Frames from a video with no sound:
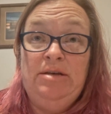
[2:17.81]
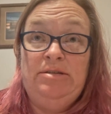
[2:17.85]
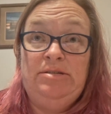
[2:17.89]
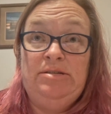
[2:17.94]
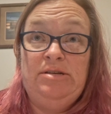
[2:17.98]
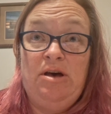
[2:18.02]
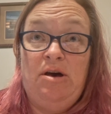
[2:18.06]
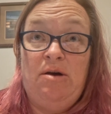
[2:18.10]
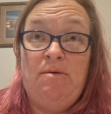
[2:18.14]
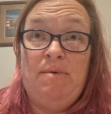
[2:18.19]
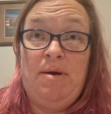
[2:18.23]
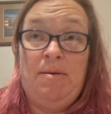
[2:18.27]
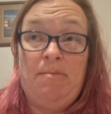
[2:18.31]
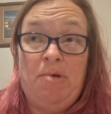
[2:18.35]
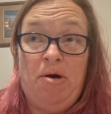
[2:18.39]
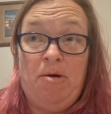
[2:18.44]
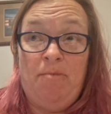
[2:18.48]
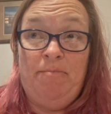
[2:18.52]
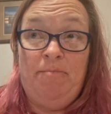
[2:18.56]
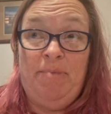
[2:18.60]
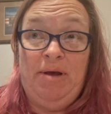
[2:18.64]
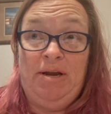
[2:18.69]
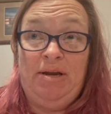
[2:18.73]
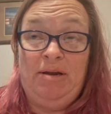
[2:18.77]
So my
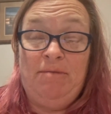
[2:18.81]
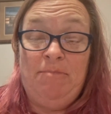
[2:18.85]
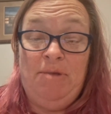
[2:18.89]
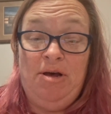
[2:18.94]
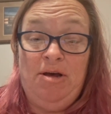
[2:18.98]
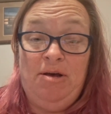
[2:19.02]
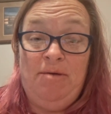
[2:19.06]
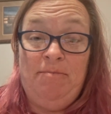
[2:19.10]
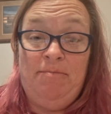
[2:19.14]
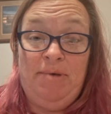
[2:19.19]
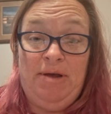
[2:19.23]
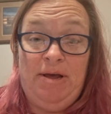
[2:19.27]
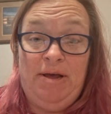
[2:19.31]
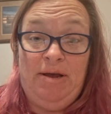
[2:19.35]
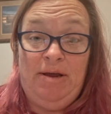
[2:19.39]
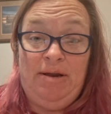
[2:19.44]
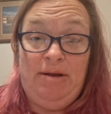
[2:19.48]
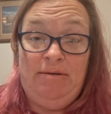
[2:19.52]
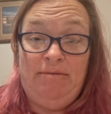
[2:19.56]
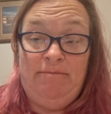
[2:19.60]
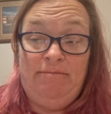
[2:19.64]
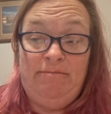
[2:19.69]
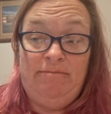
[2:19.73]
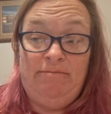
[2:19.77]
mom picked him up
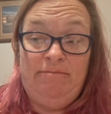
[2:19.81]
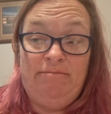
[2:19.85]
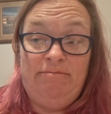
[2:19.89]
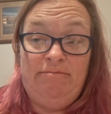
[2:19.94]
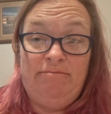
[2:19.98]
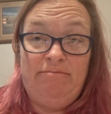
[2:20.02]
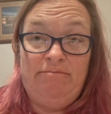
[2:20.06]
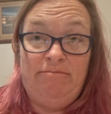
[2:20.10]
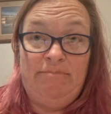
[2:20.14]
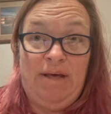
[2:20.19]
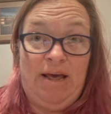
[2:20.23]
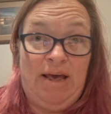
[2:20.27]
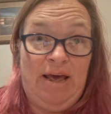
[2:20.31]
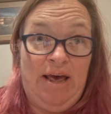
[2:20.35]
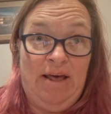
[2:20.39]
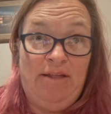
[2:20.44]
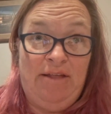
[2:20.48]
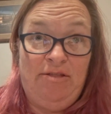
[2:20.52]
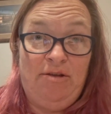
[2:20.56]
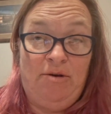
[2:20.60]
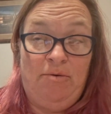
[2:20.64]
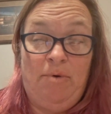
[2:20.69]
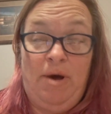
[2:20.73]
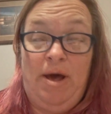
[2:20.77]
and they
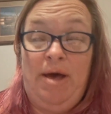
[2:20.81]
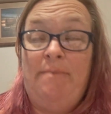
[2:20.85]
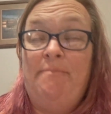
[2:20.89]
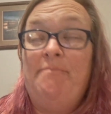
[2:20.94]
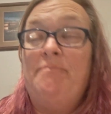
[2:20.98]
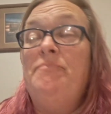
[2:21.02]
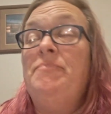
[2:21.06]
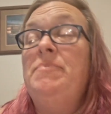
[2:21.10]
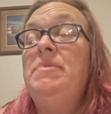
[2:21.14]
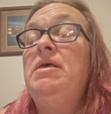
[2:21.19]
head their way.